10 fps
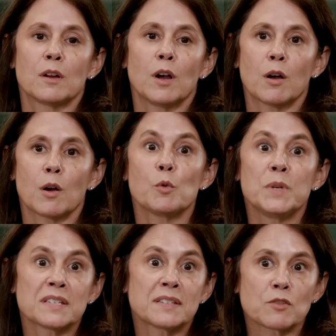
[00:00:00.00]
will
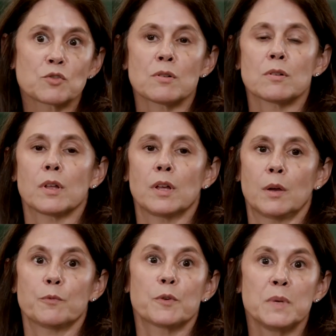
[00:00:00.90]
be essential
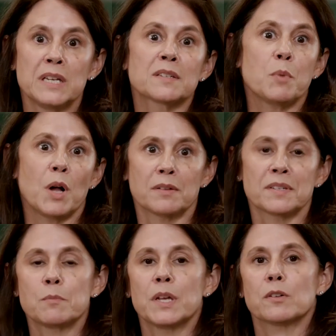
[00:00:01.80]
for me as a
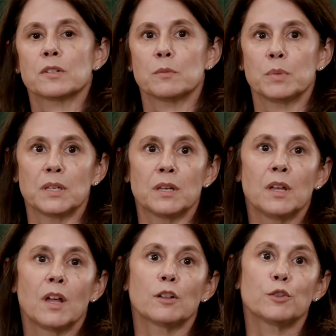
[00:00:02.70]
policymaker to be
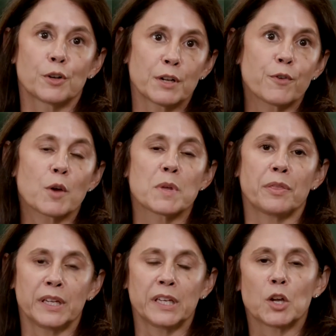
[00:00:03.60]
learning from and
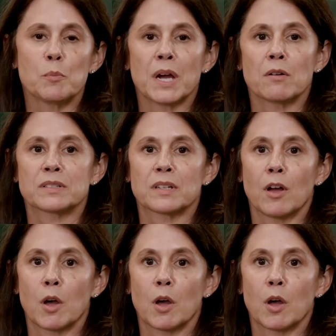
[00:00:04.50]
thinking about,